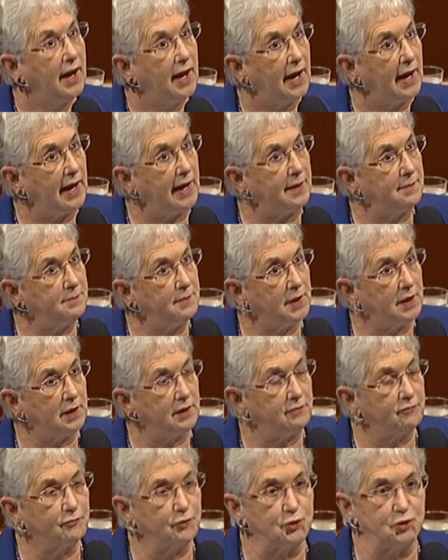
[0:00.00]
I'm
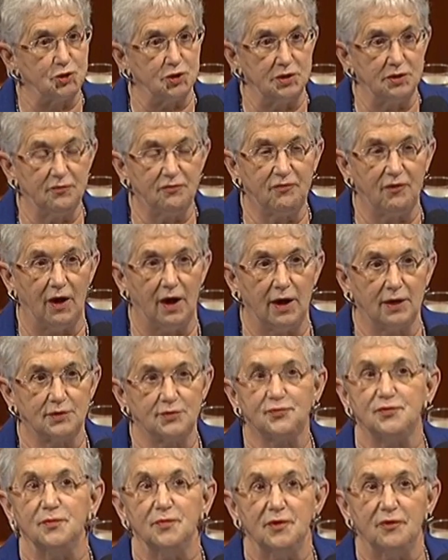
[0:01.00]
Virginia Fox
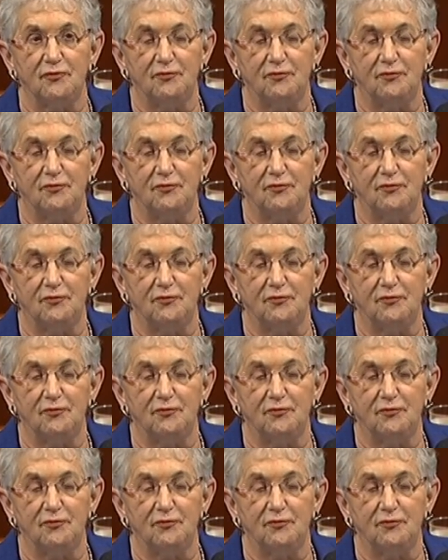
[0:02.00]
from the